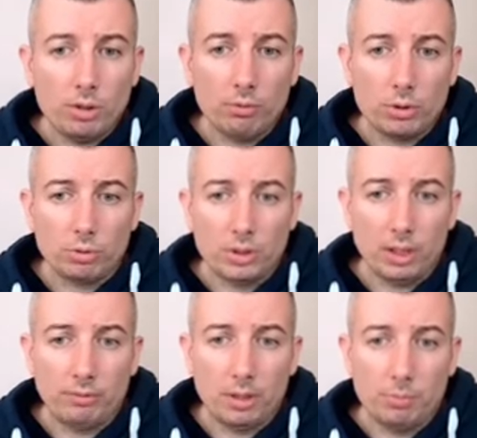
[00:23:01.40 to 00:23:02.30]
wants to
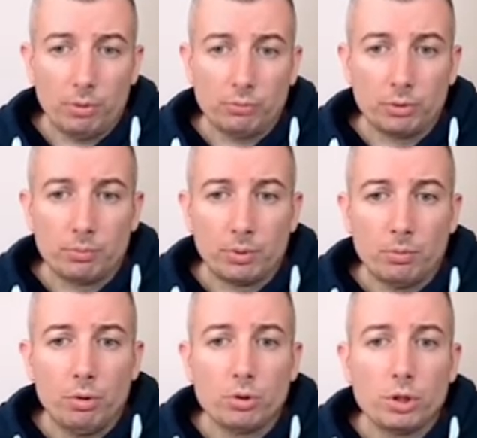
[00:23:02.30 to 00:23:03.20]
save that pawn from
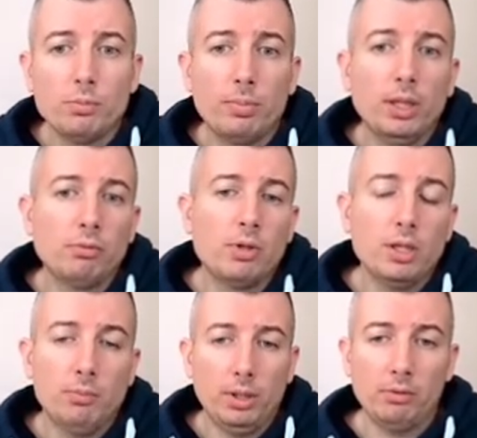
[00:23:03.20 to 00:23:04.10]
promotion, but we
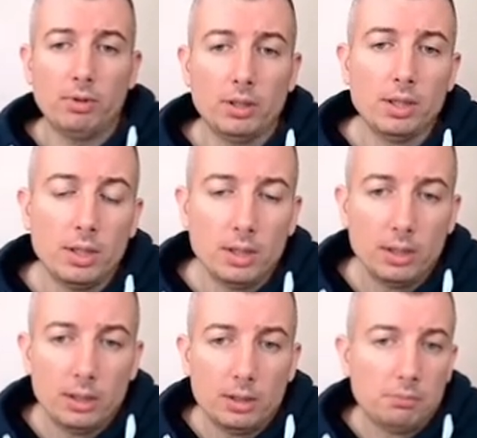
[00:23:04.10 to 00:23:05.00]
can play one
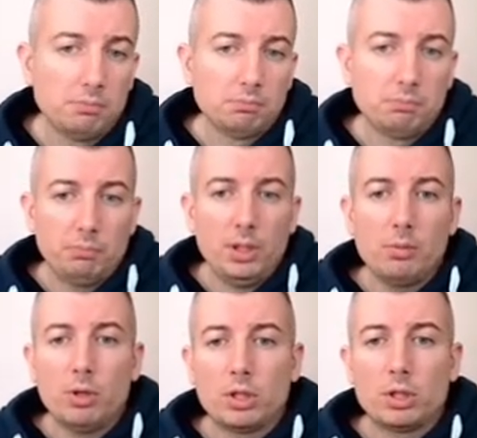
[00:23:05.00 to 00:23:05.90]
pretty
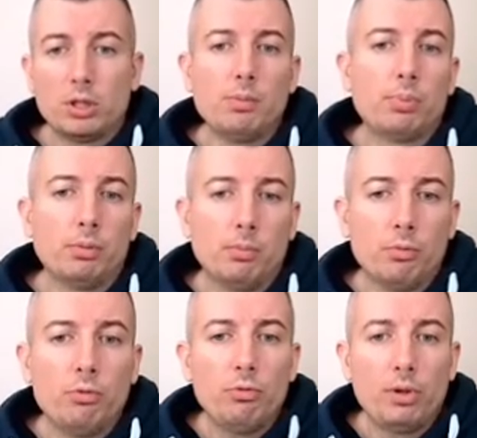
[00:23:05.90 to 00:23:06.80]
much simple
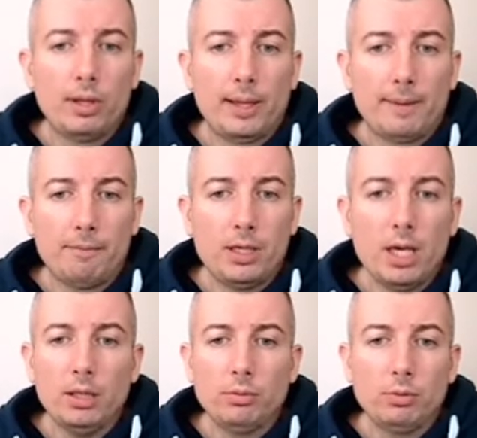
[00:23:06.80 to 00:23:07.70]
move. We
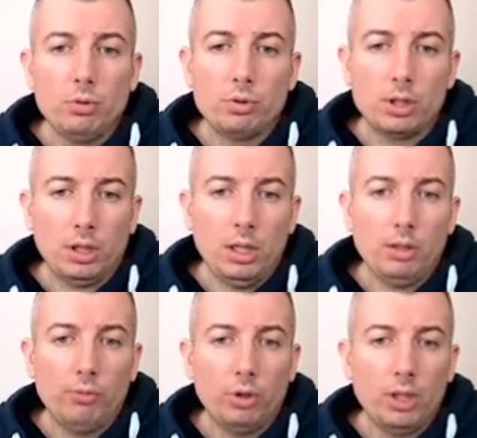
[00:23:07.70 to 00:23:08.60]
can't use the king
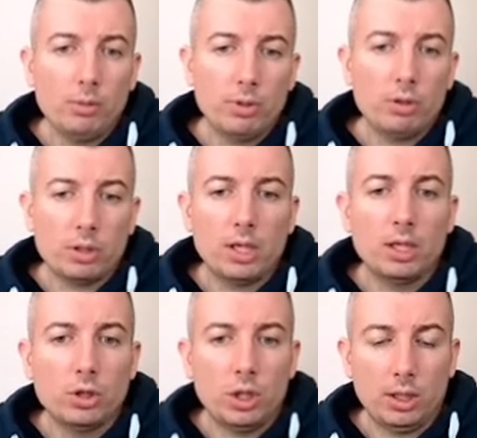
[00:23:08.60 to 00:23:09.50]
for that because he
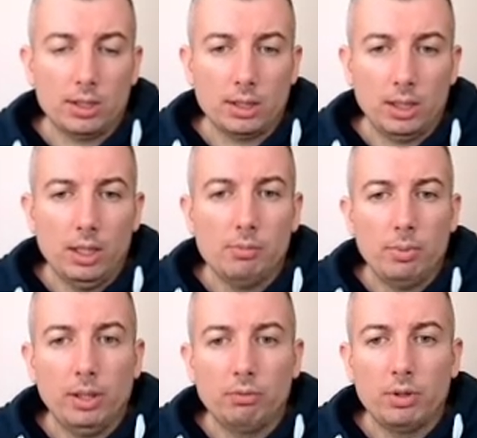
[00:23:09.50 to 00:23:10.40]
can check us again,
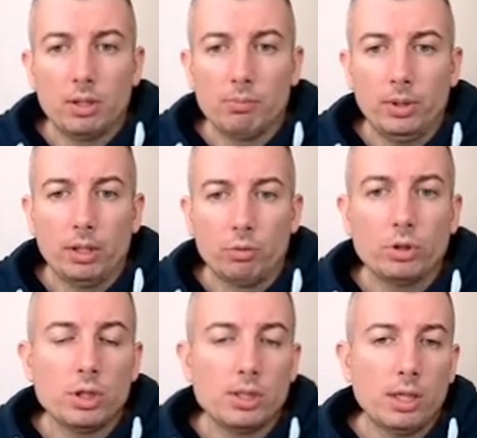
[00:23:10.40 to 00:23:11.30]
but we can play rook
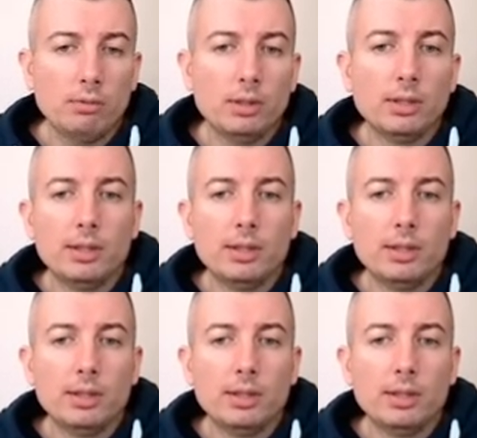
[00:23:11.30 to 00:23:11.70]
g7,